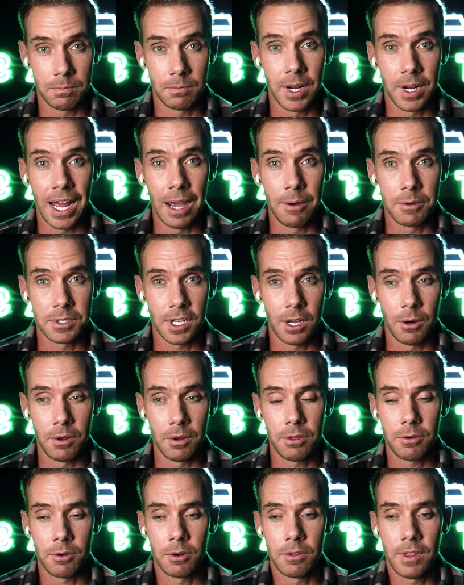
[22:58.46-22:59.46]
when I was going
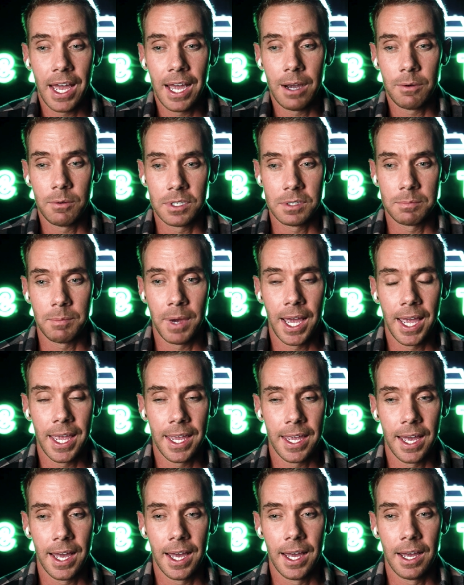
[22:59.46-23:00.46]
through that was my
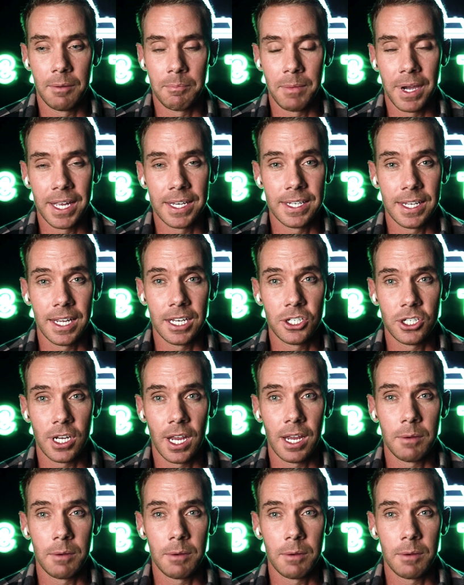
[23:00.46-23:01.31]
uh, my DHEA